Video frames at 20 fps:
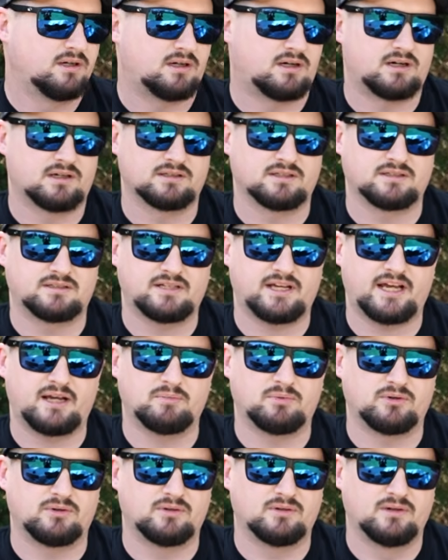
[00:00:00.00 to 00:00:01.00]
on the
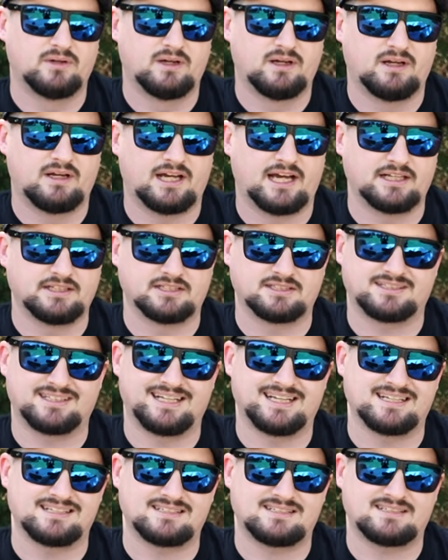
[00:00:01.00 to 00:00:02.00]
table and just
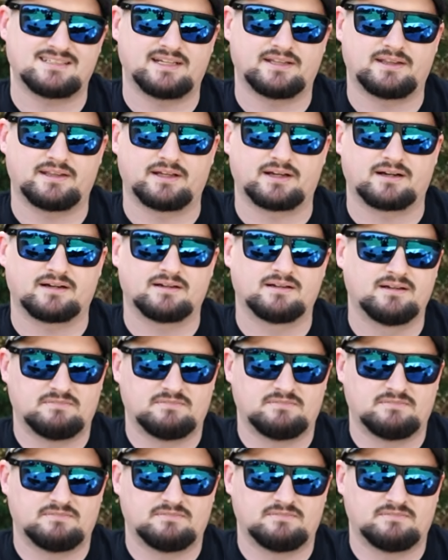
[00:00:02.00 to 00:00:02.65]
let it sit there.